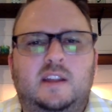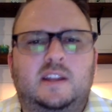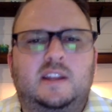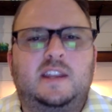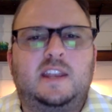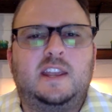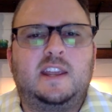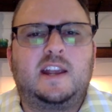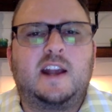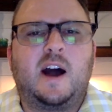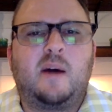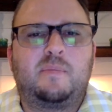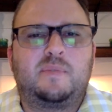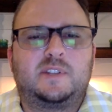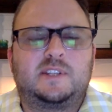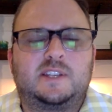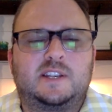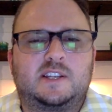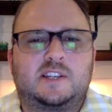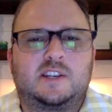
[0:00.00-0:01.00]

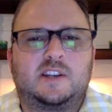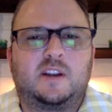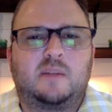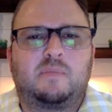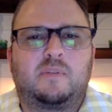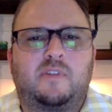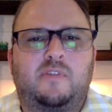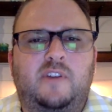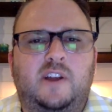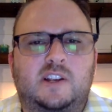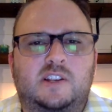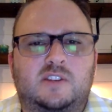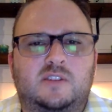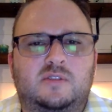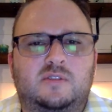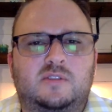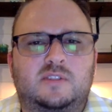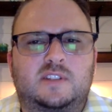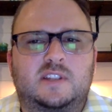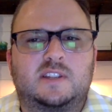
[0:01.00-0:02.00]
decomposition of
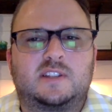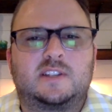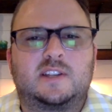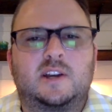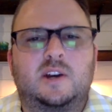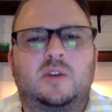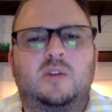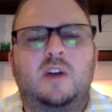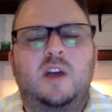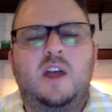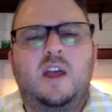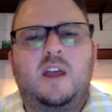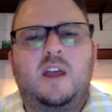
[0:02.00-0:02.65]
professionals. And so,